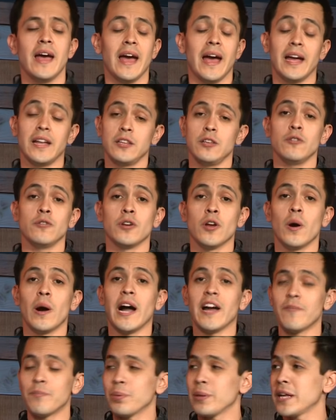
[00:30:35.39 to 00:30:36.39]
And you know,
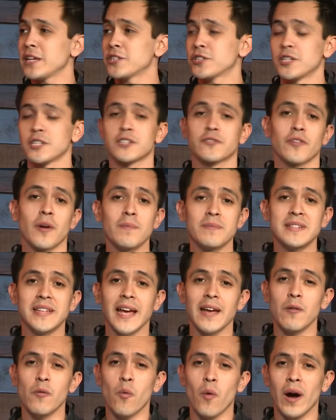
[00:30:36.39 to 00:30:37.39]
I've pledged this from
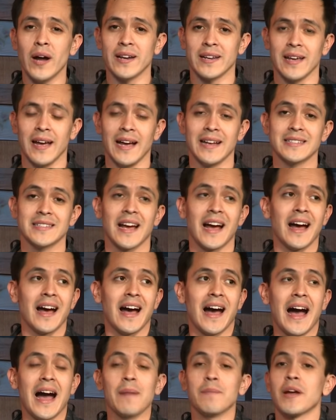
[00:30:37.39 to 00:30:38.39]
day one, guys.
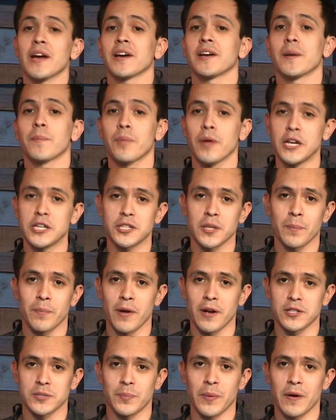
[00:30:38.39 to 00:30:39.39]
I'm not going to preach the
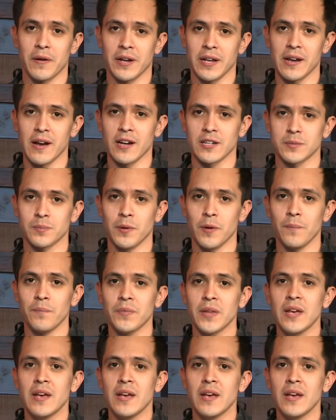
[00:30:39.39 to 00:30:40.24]
prosperity gospel.